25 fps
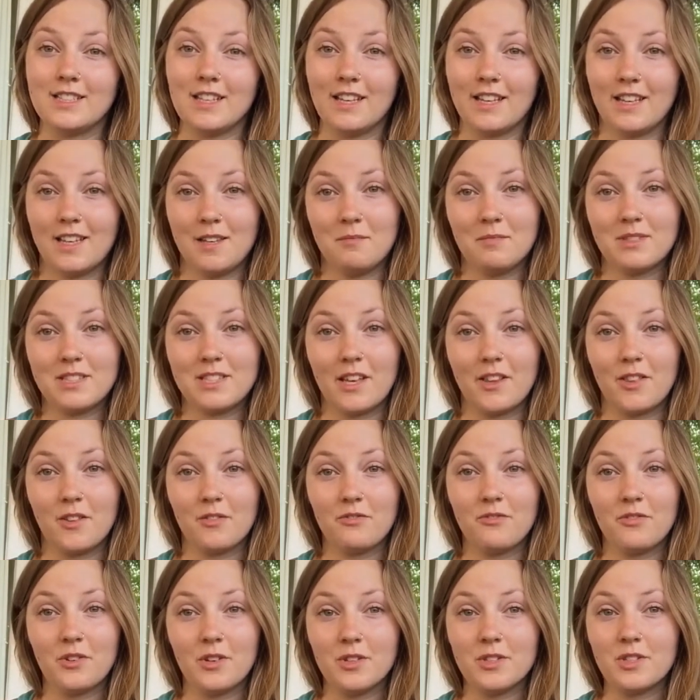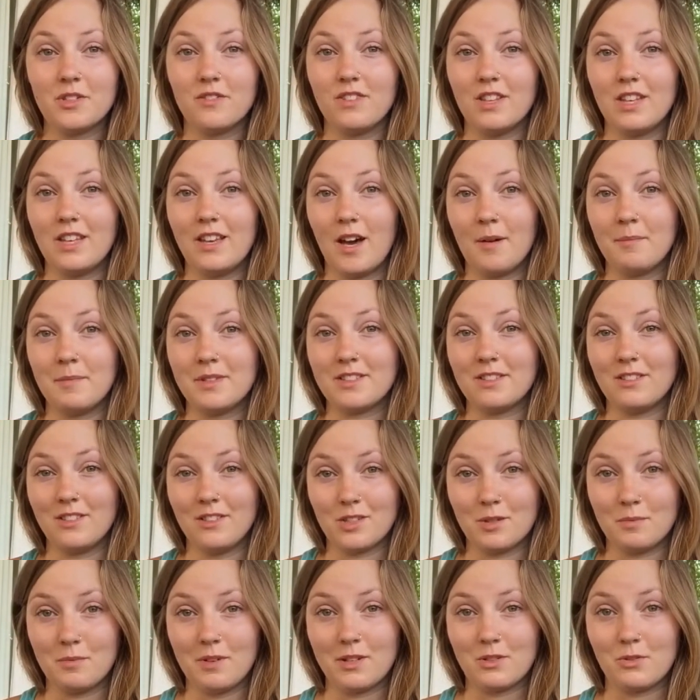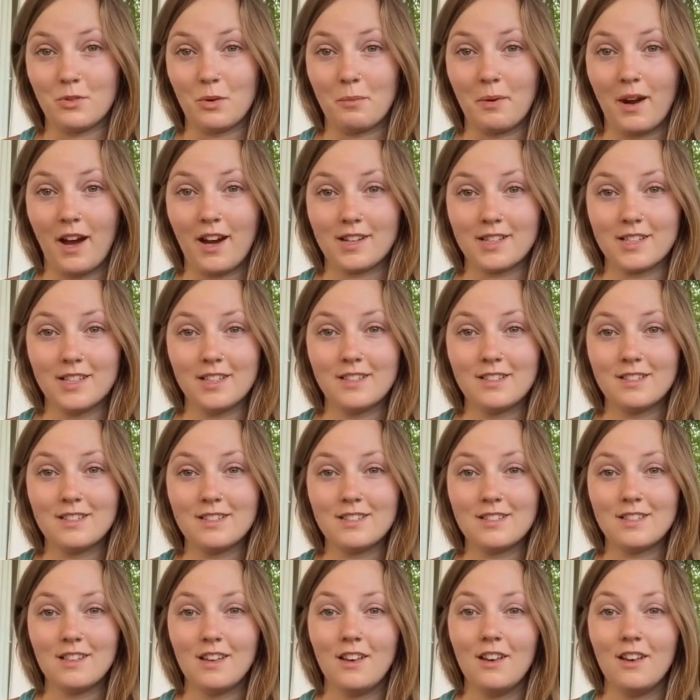ahimsa, the first of the yamas in your spiritual practice,